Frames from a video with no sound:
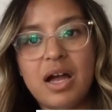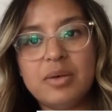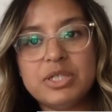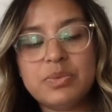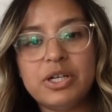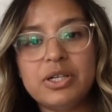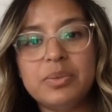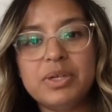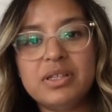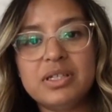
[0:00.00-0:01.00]
I was working
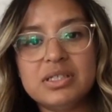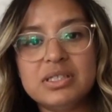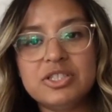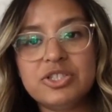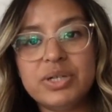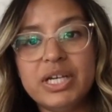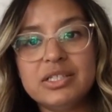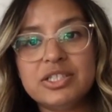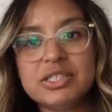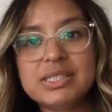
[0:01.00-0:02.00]
with a digital
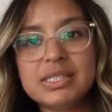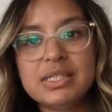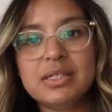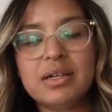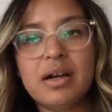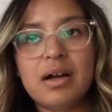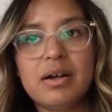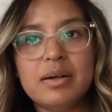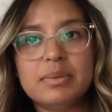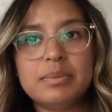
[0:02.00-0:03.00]
agency,
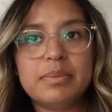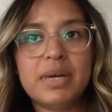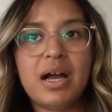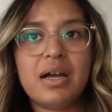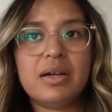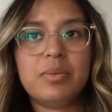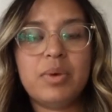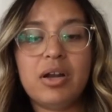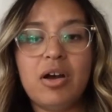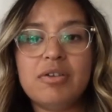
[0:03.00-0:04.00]
um, I
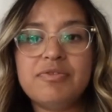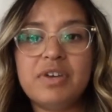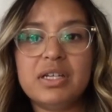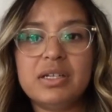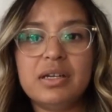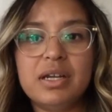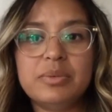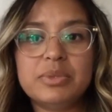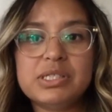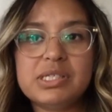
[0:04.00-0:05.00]
went off, and it
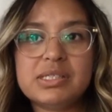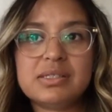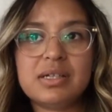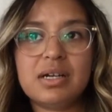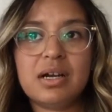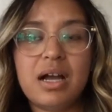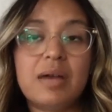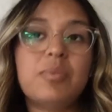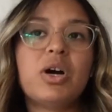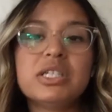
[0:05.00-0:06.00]
was,
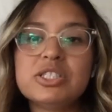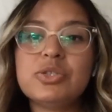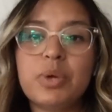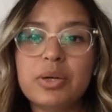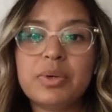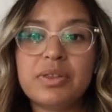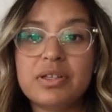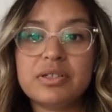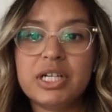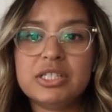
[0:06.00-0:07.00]
I wanted to work with
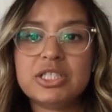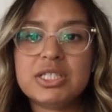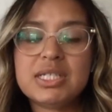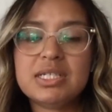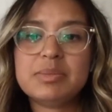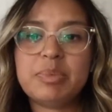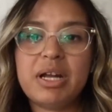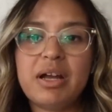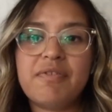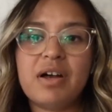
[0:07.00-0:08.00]
other agencies, but
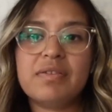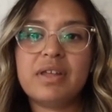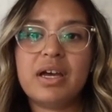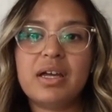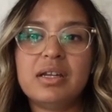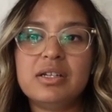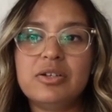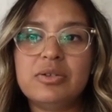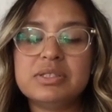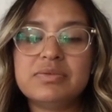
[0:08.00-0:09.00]
I found that, you
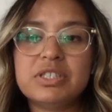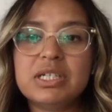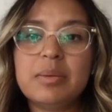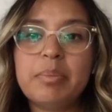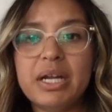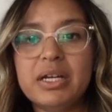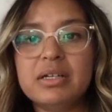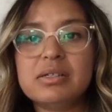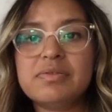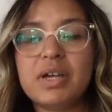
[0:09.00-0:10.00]
know, it was really
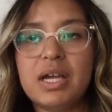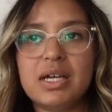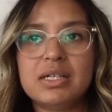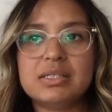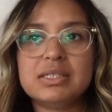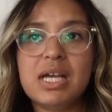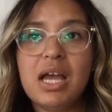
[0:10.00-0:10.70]
competitive, and